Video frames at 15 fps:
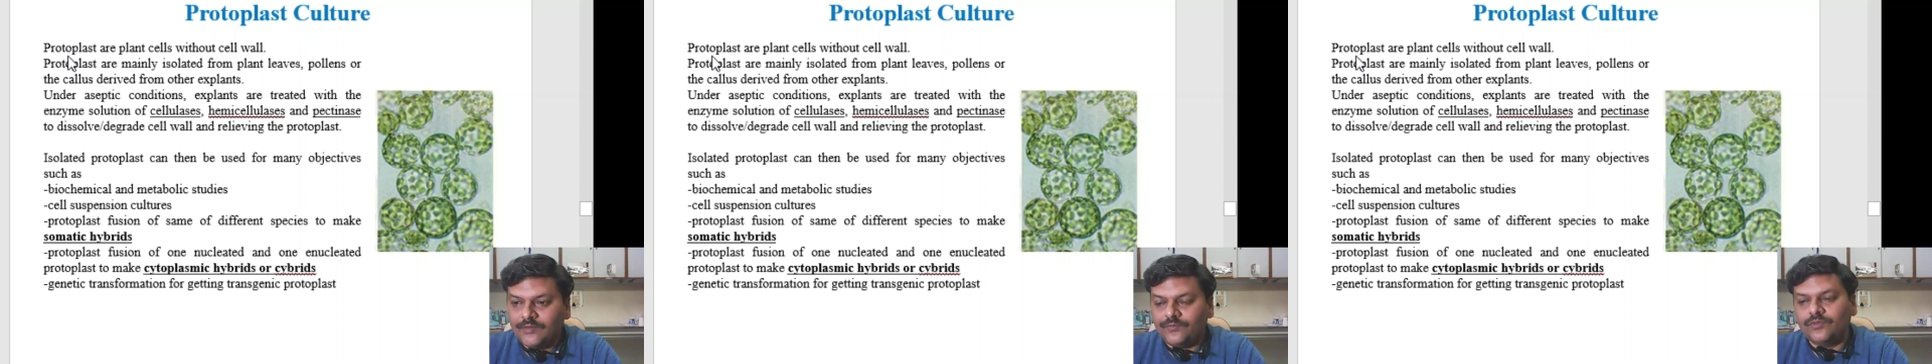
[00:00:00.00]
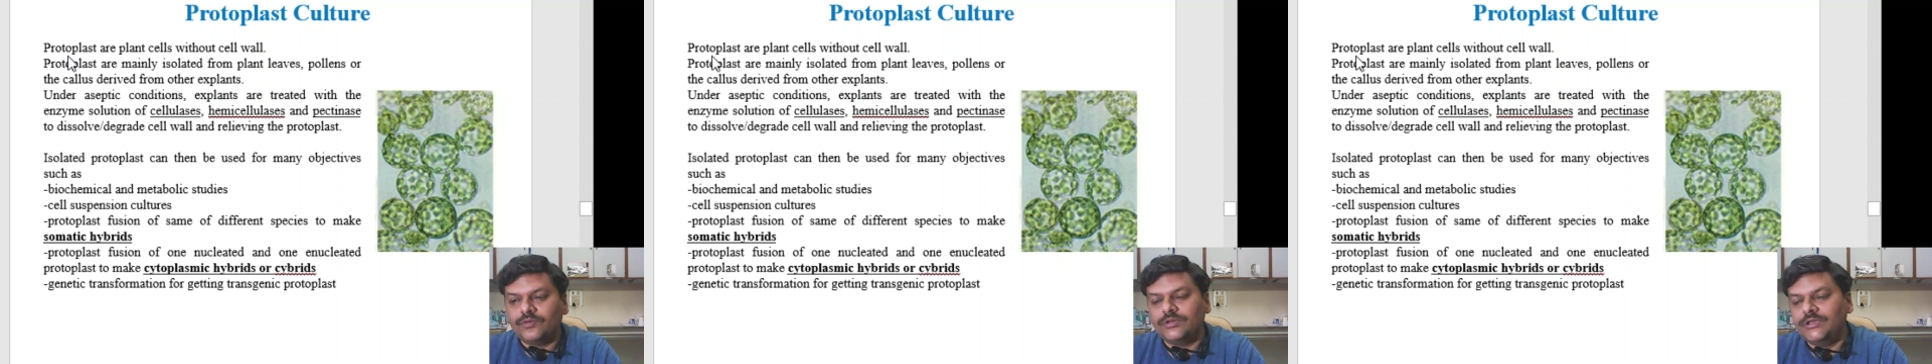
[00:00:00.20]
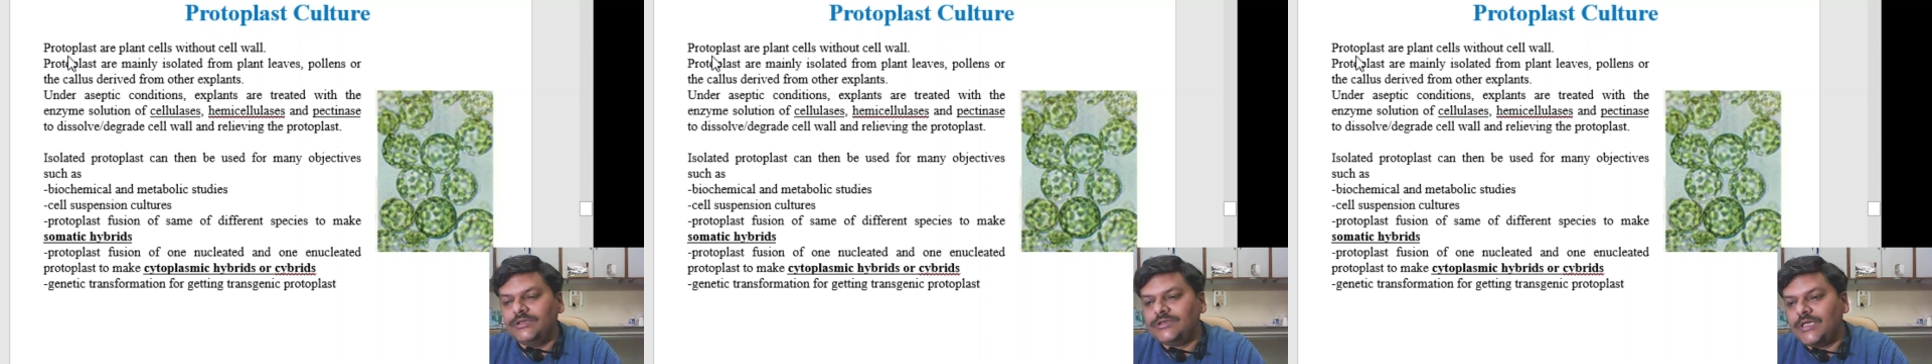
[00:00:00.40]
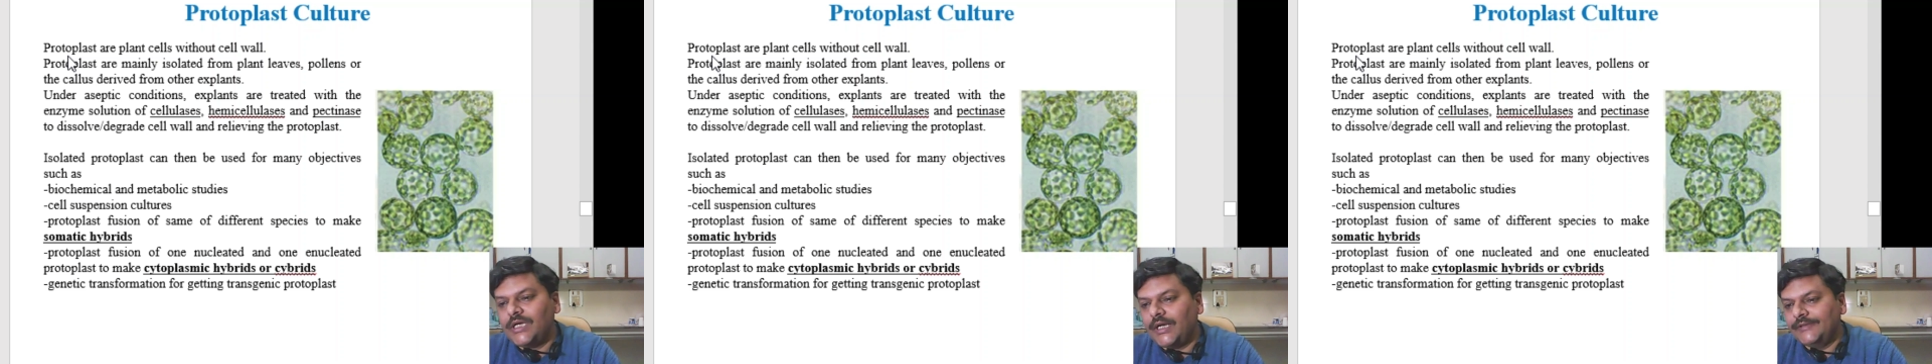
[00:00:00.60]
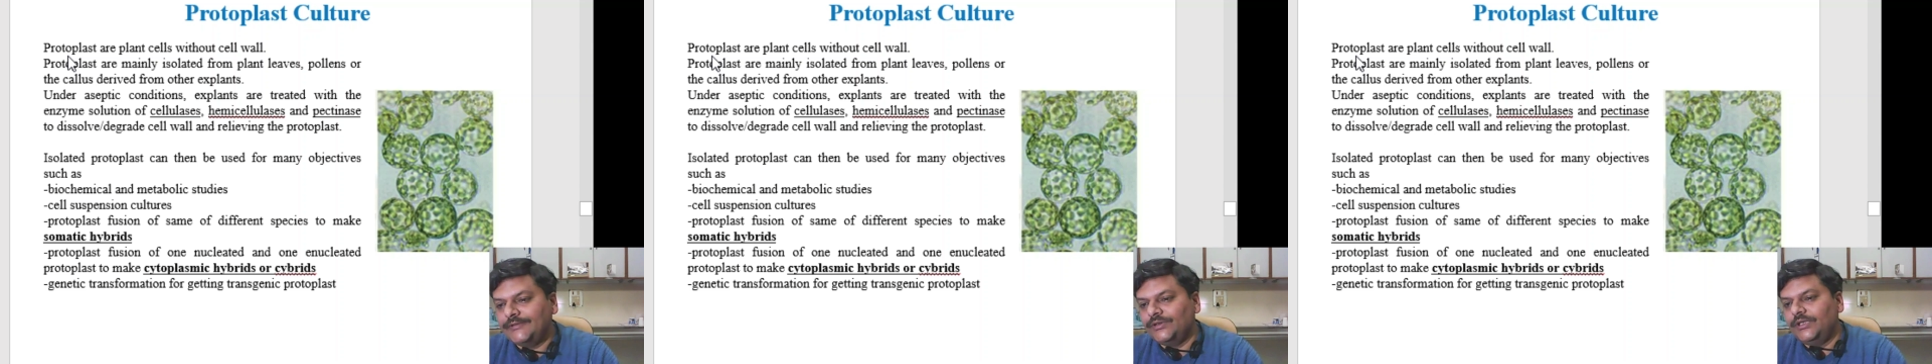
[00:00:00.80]
for these
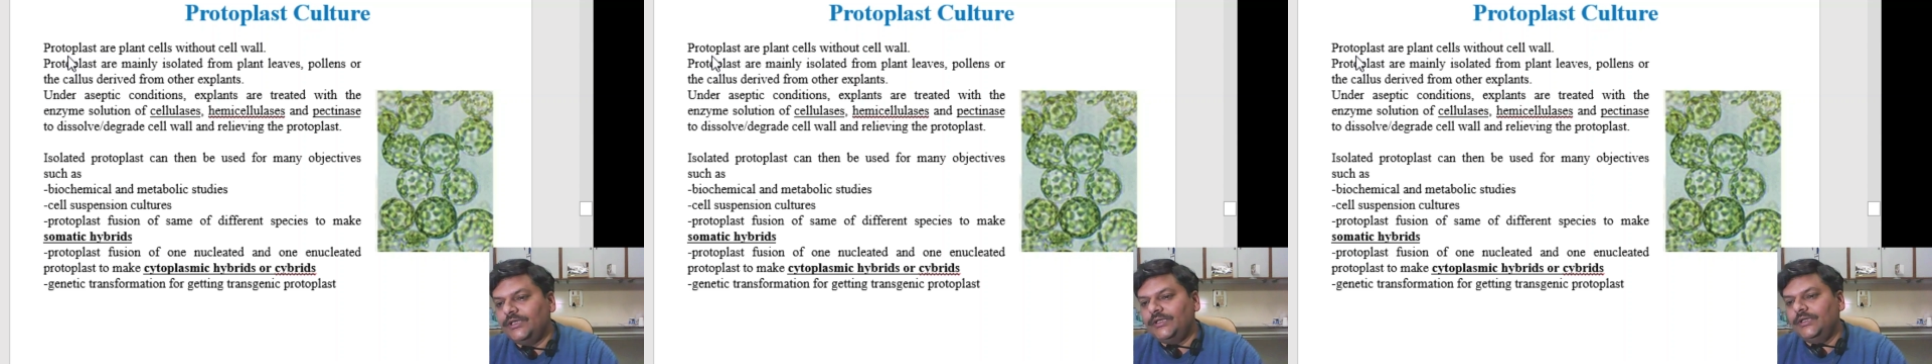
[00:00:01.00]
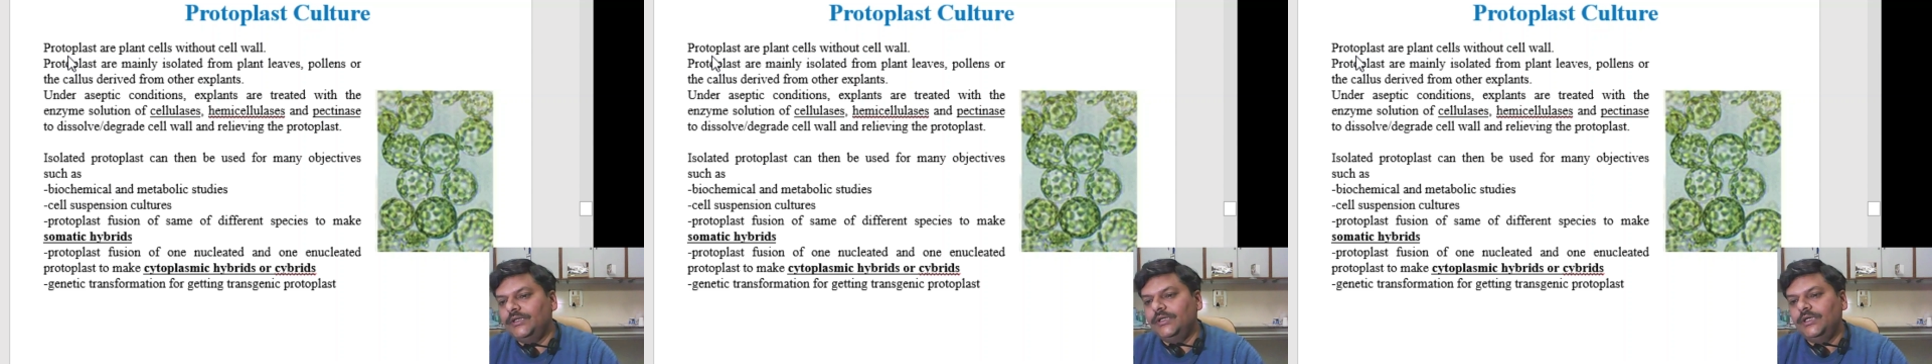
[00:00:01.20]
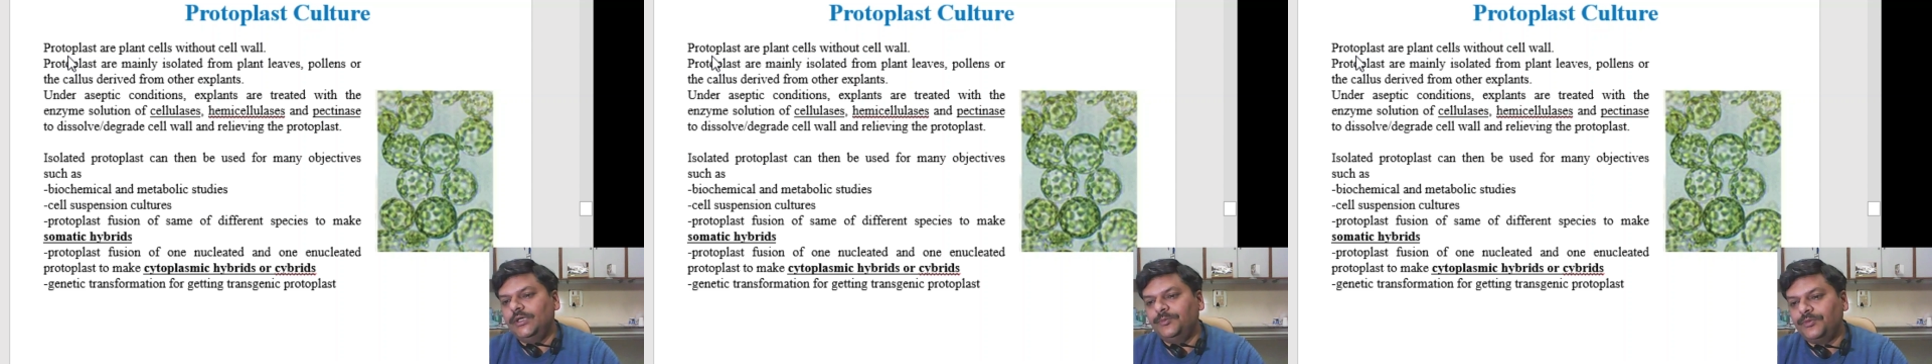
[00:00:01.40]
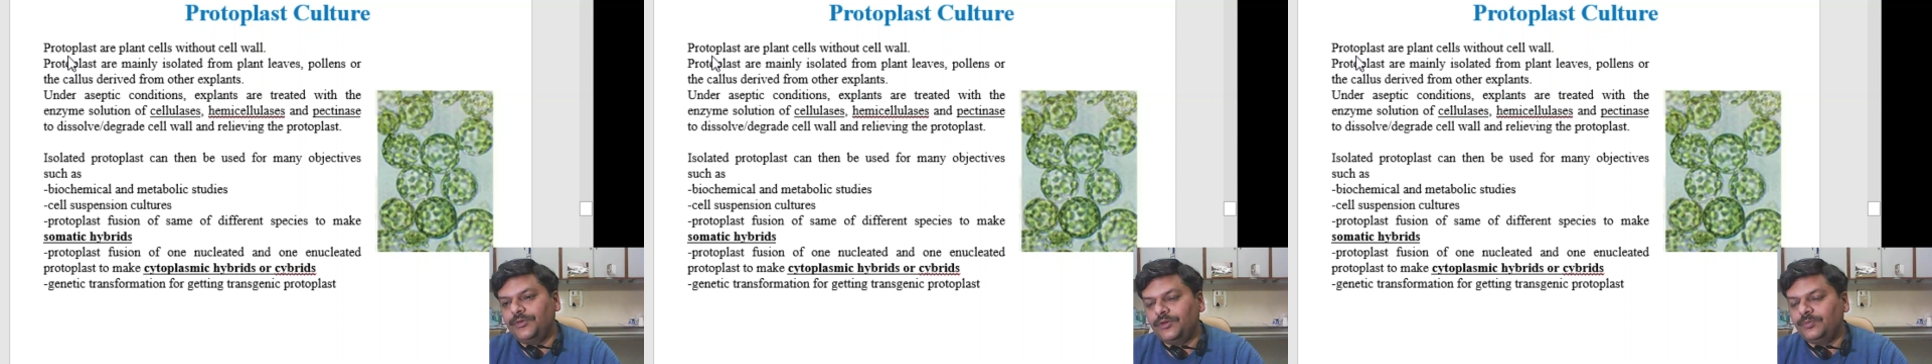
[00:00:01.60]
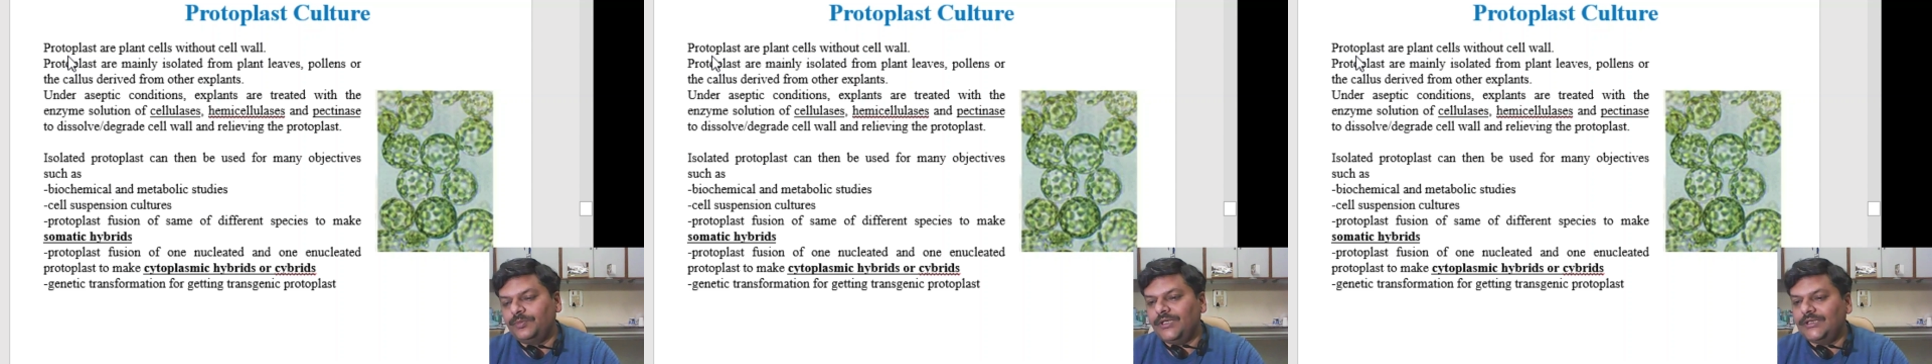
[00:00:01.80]
isolated
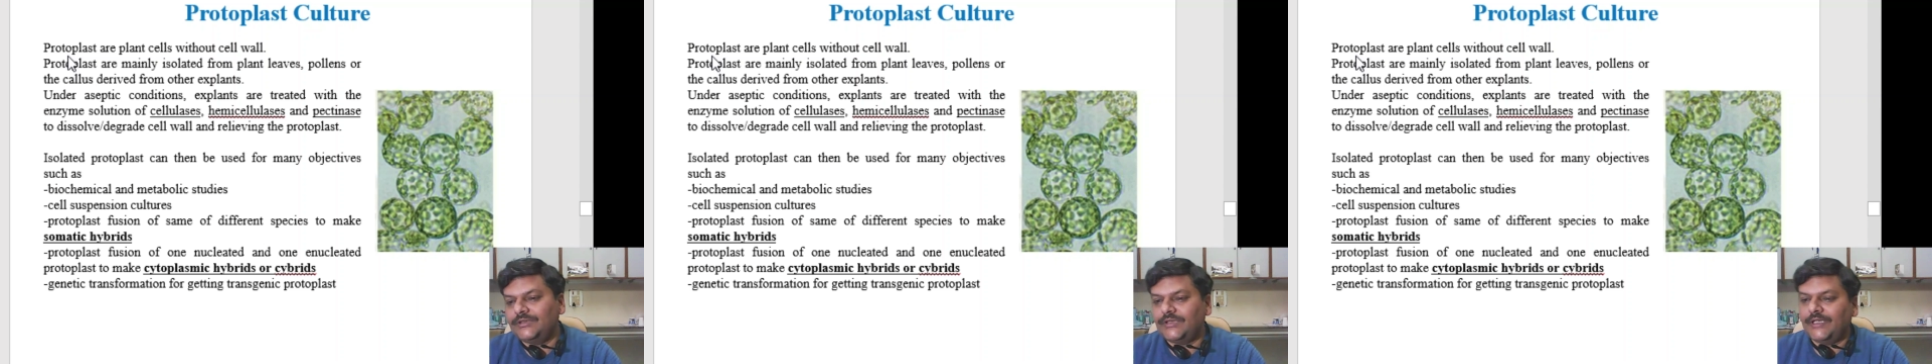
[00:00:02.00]
protoplast.